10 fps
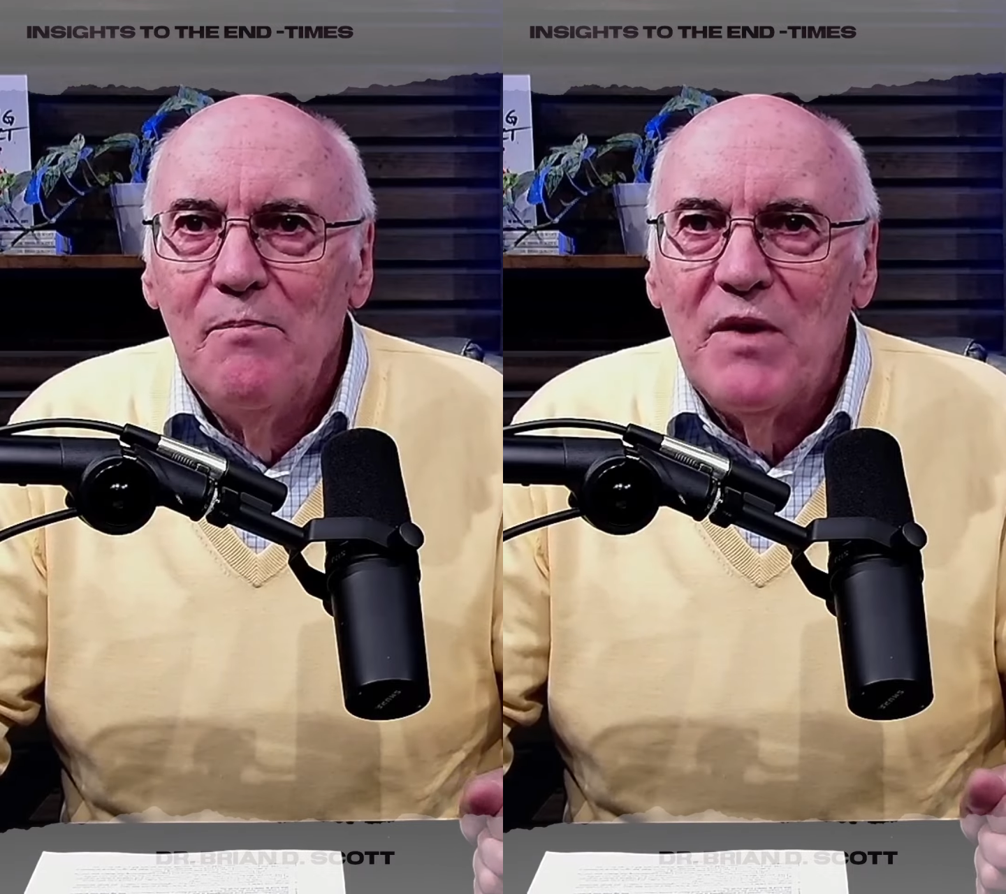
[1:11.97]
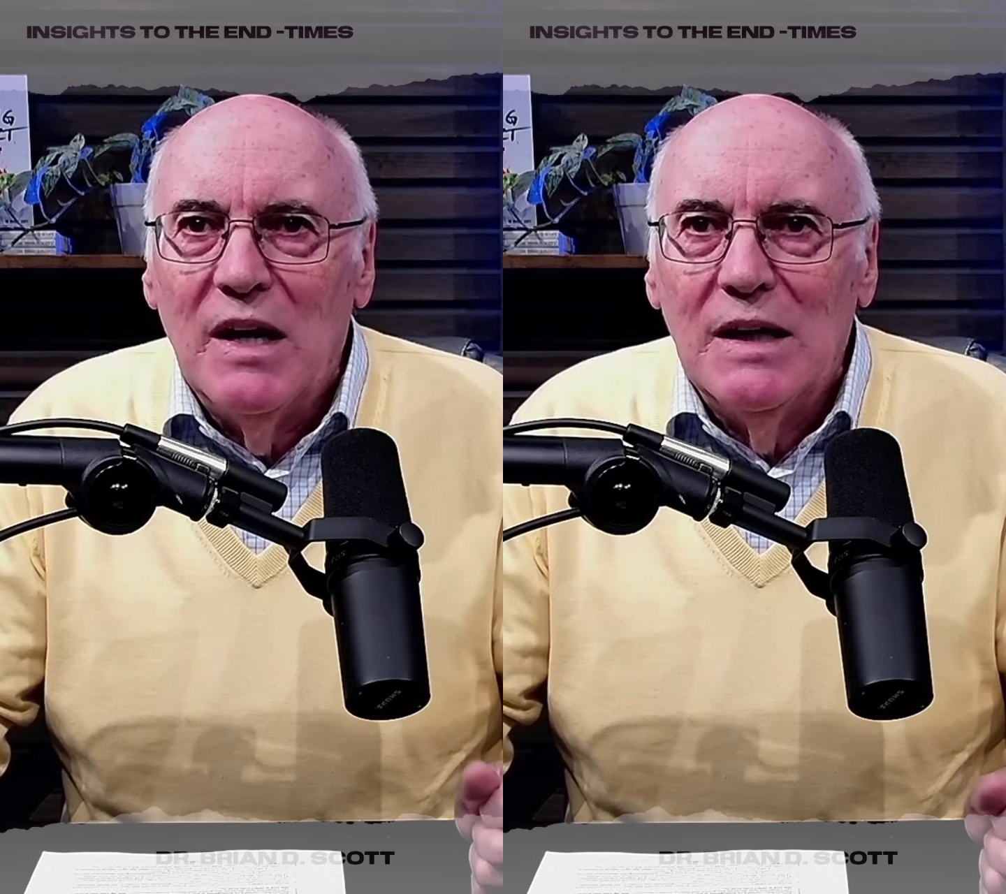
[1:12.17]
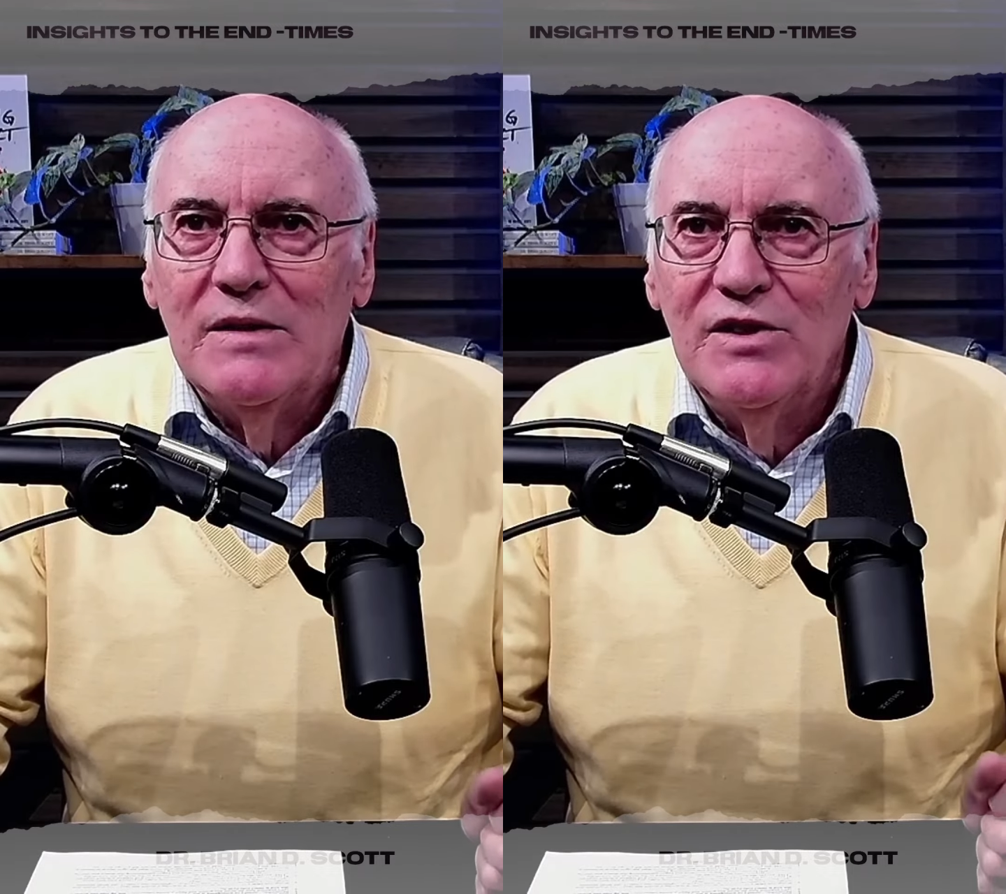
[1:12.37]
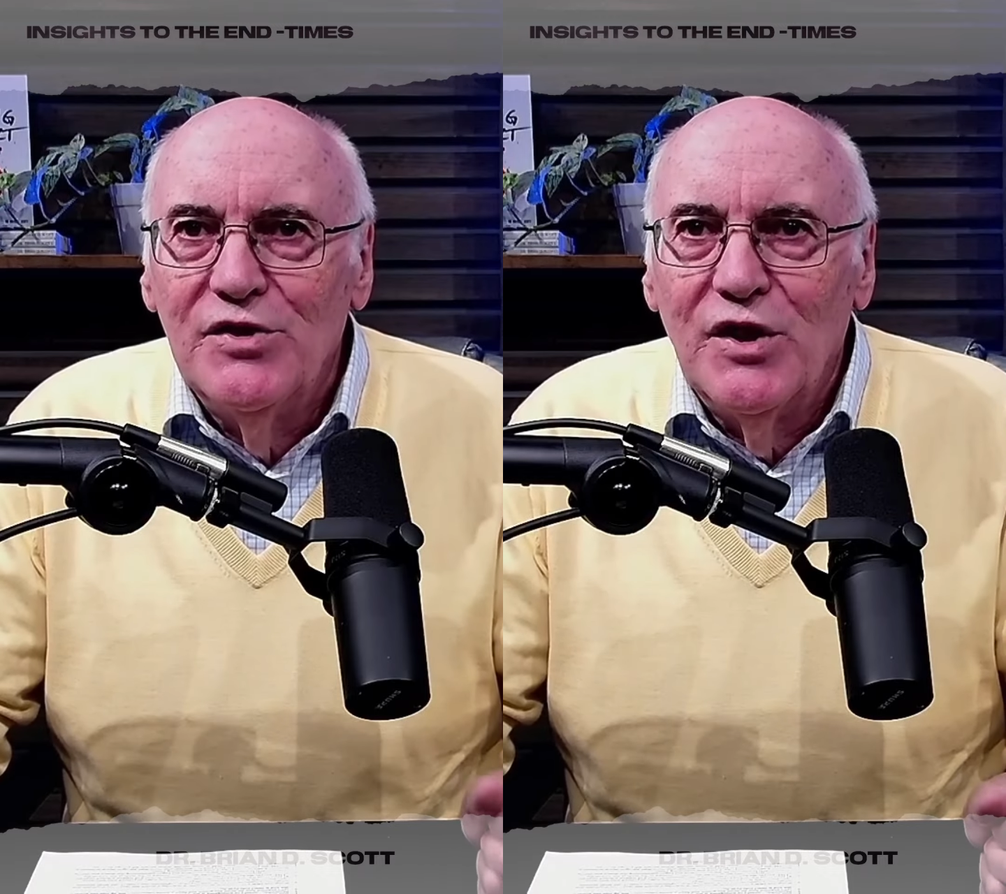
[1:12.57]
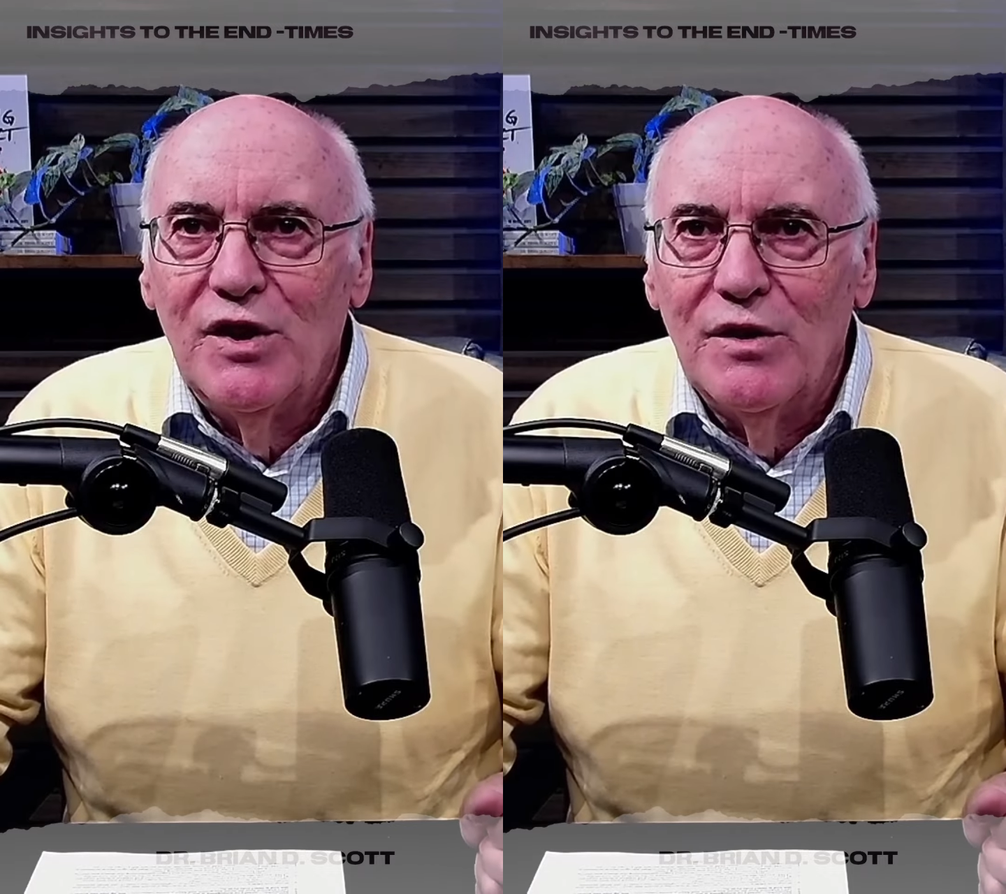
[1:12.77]
on this
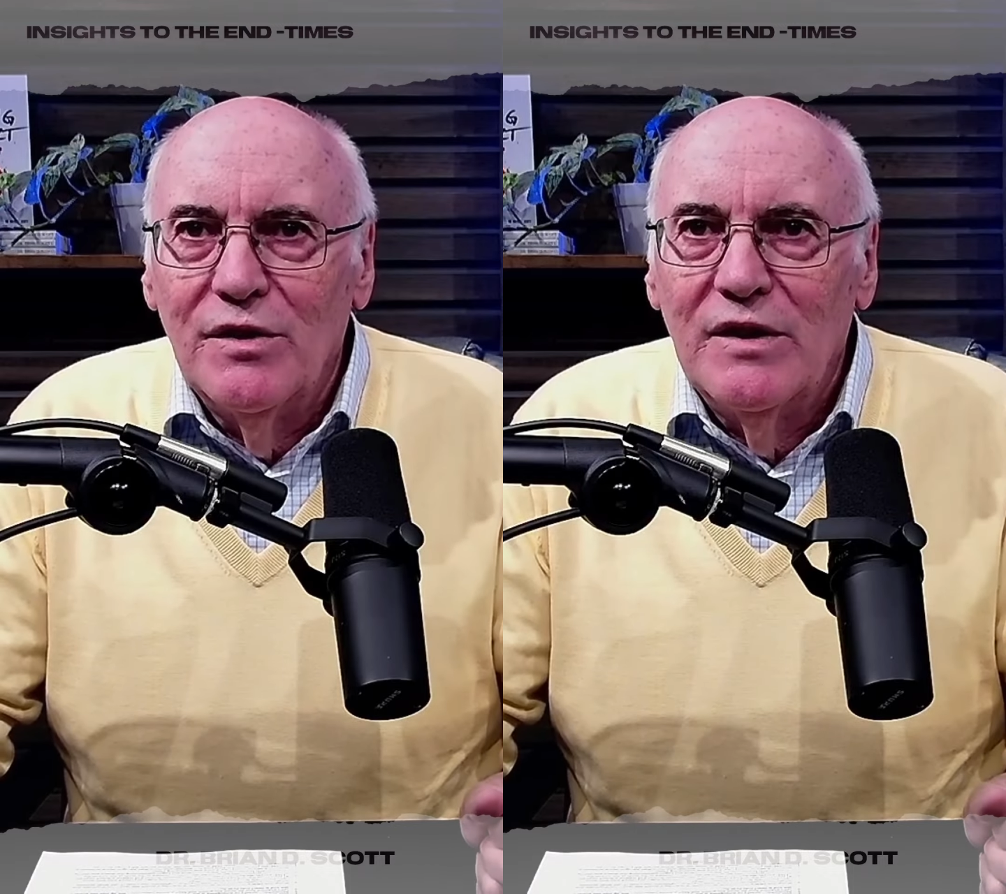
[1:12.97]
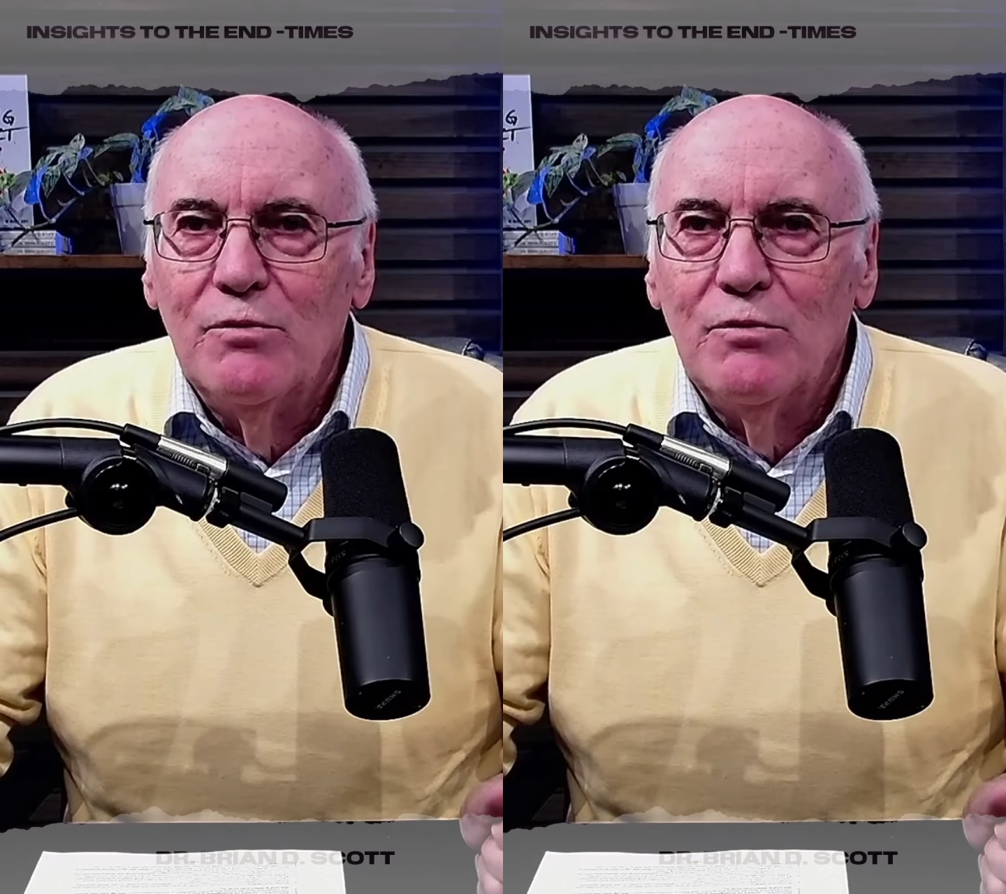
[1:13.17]
earth,